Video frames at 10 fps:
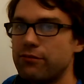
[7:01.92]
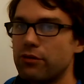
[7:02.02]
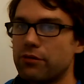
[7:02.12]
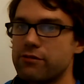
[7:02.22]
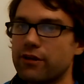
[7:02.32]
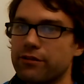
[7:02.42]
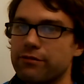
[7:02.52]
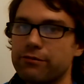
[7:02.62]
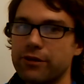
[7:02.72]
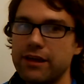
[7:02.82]
you a result
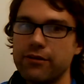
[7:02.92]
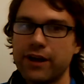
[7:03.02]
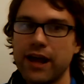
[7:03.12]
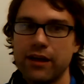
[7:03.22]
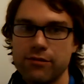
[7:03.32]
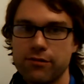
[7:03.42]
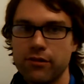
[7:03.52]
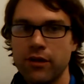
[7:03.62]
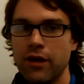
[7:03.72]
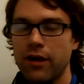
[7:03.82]
for either case.
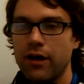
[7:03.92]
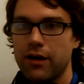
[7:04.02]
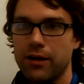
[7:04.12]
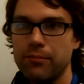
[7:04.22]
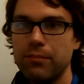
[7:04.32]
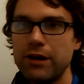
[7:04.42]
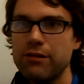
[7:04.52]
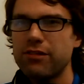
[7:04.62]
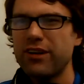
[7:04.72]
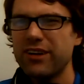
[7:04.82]
Uh, but
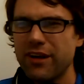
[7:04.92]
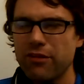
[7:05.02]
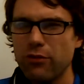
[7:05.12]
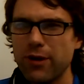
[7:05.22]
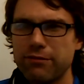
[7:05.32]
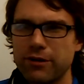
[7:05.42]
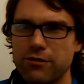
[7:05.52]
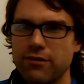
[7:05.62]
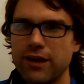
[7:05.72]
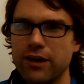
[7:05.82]
is there another way of
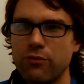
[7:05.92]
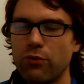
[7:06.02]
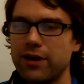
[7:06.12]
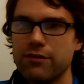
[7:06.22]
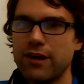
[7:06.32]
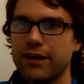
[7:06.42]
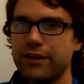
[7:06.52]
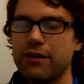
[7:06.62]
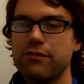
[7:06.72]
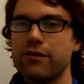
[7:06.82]
understanding what
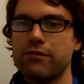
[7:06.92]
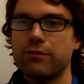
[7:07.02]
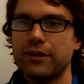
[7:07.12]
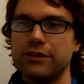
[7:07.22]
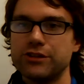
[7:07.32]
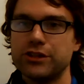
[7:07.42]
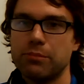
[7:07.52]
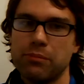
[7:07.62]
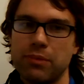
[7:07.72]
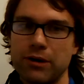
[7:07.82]
exactly is this
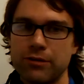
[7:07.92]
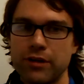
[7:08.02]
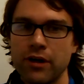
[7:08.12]
relationship about?